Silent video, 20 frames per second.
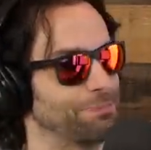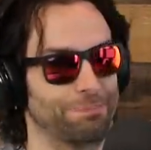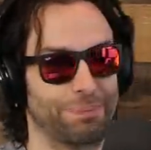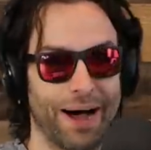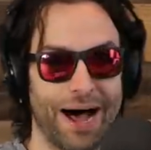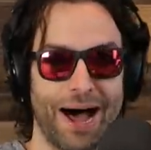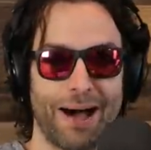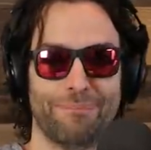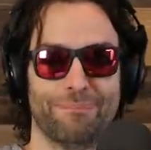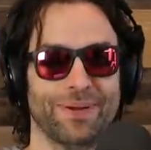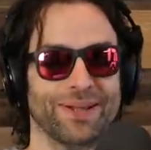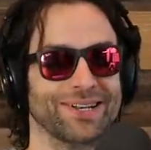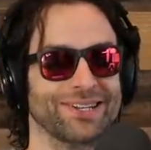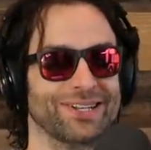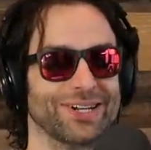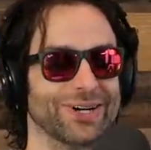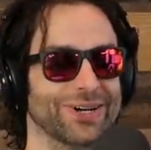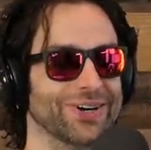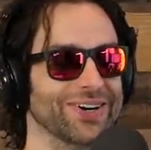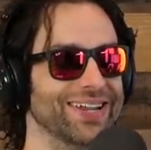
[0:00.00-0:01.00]
popping,
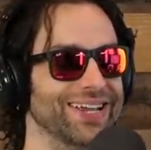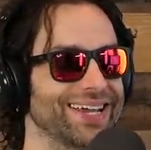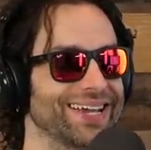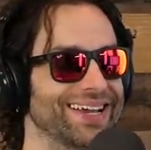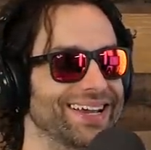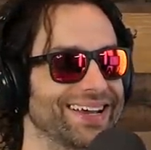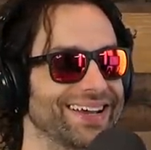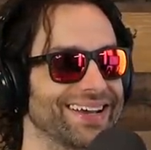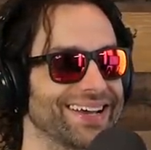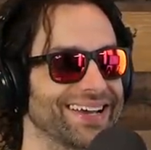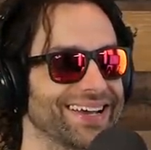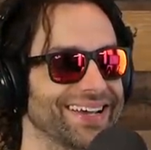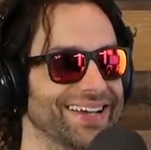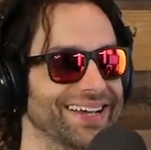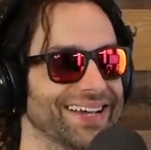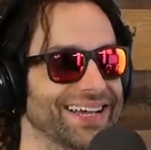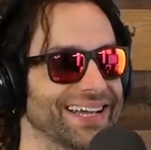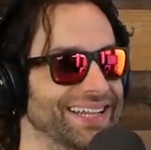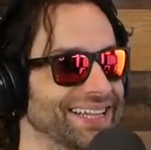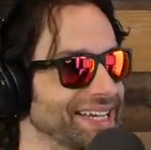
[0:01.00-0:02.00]
dude.
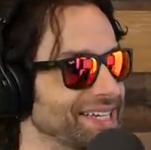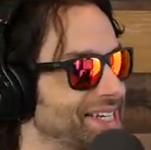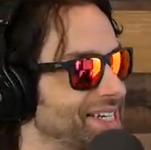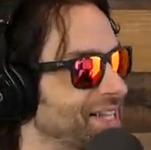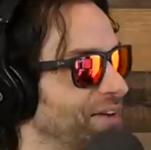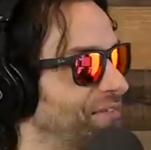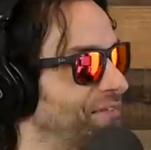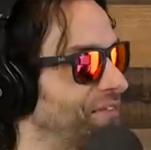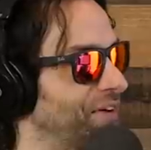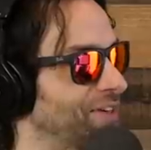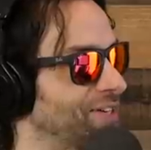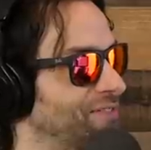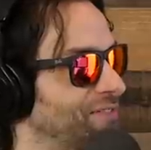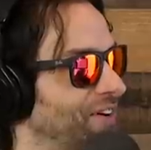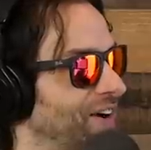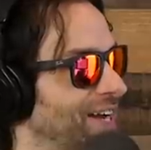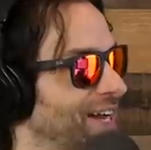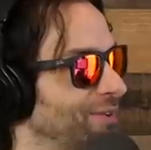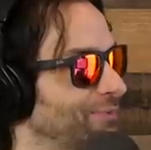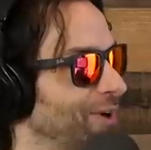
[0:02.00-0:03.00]
This is the first
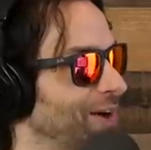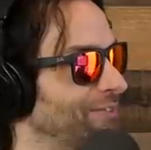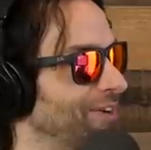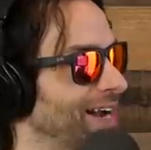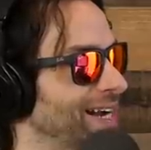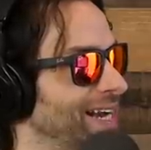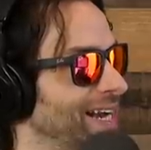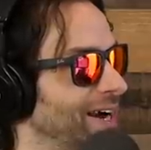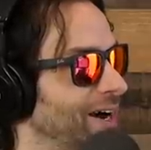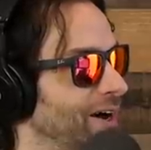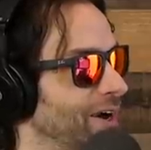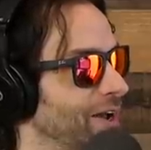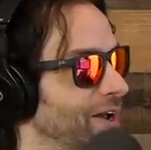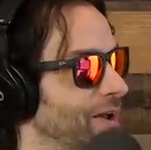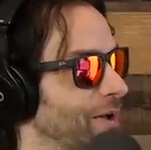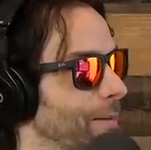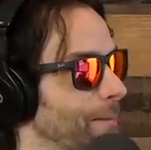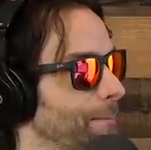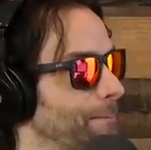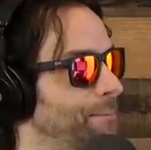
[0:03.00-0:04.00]
fucking one right here.
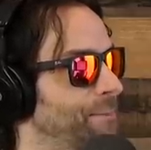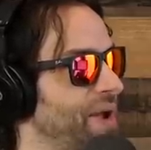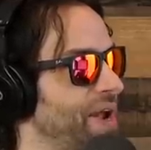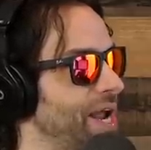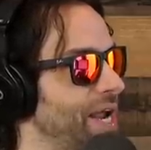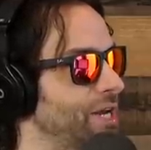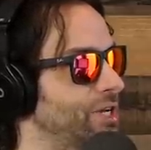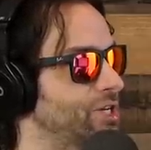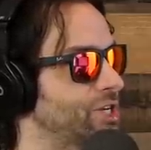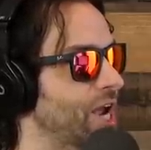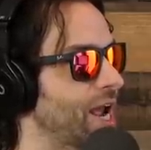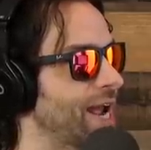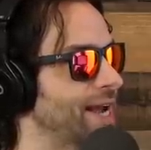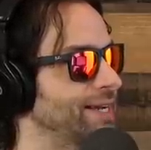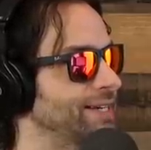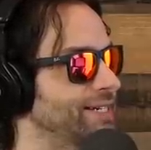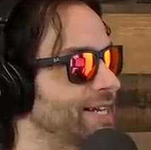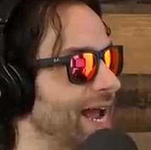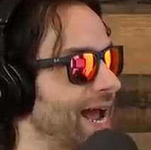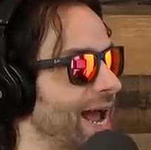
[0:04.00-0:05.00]

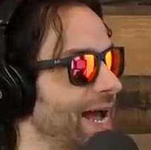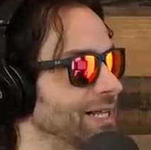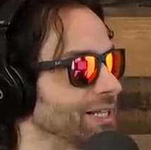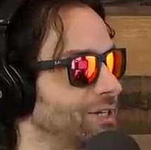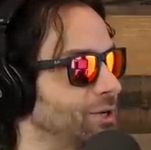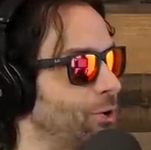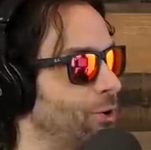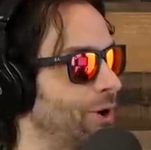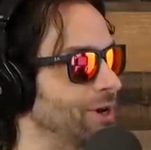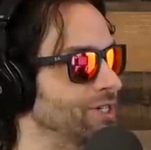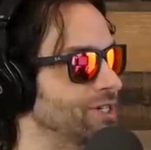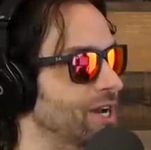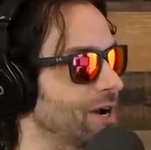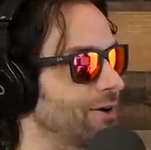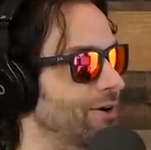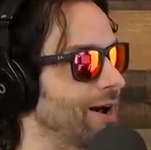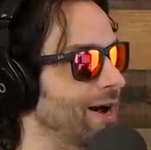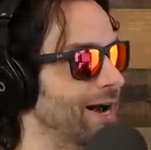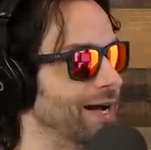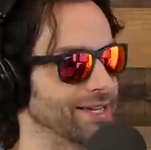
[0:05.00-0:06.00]
BJ's at Toys
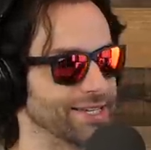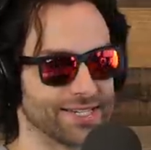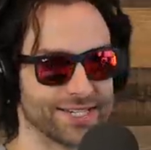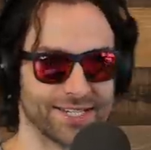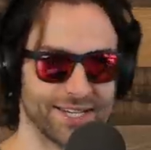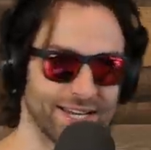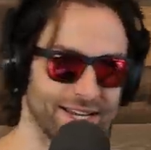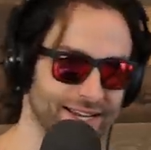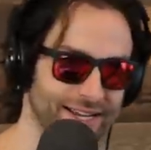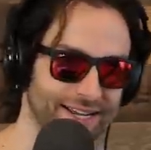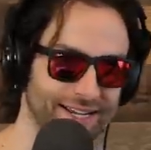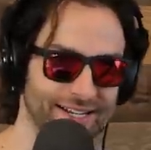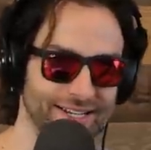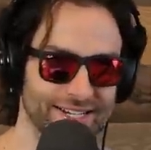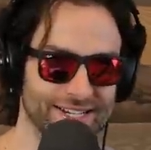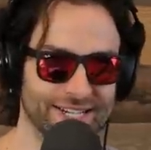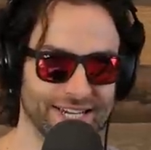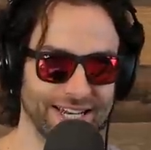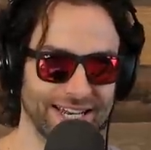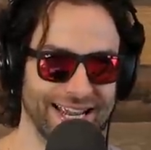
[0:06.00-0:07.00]
R Us.
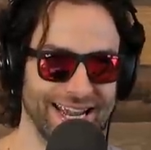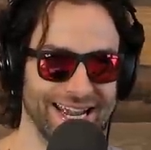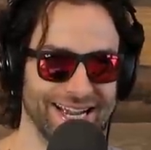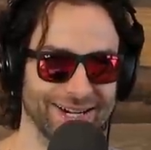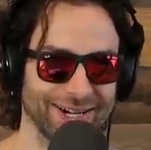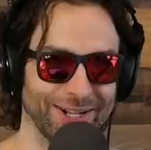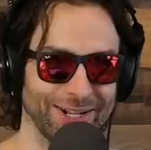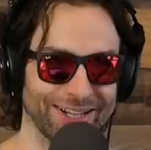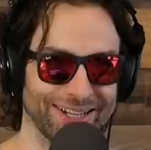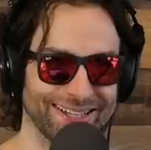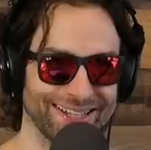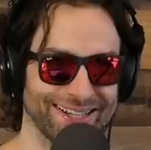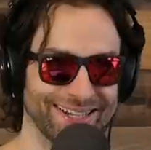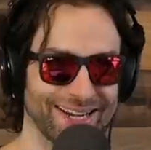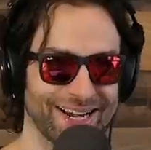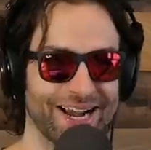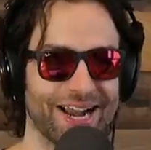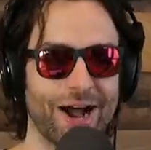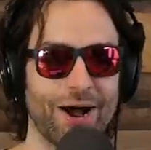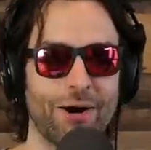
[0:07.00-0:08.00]
It's illegal.
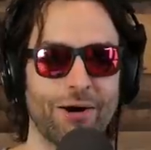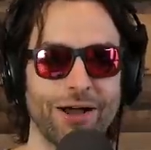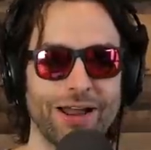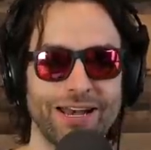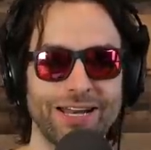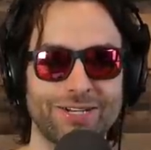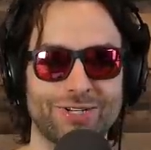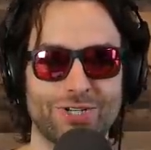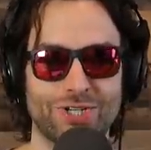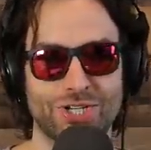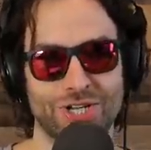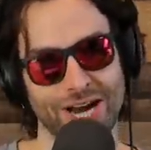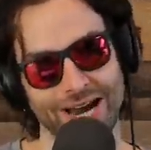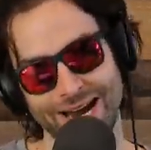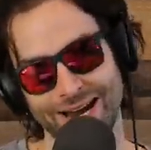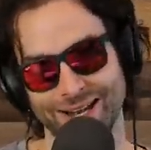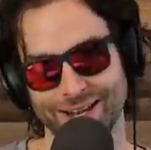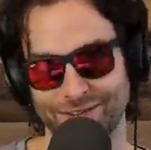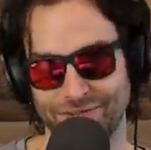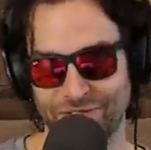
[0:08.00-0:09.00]
Going to
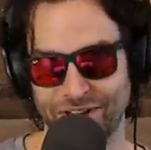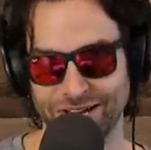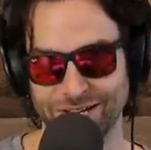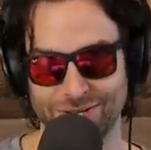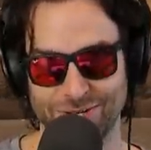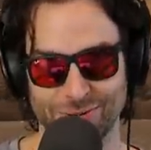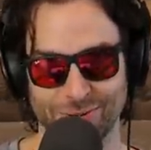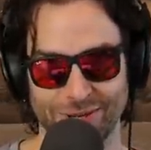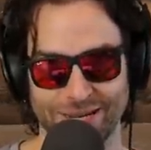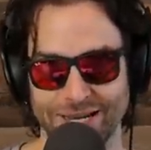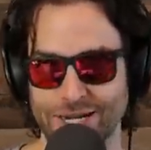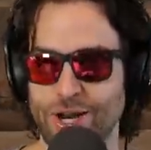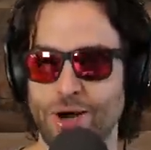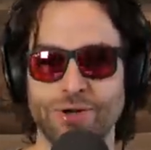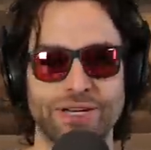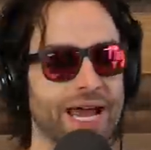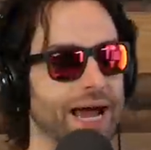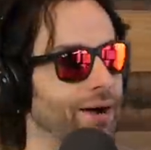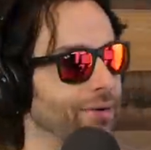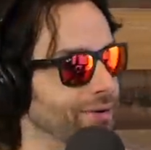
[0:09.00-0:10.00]
jail eventually, no
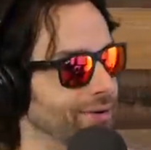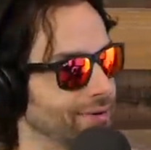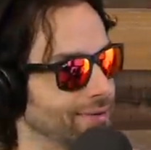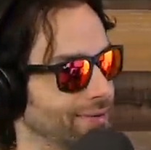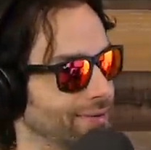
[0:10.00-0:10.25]
doubt.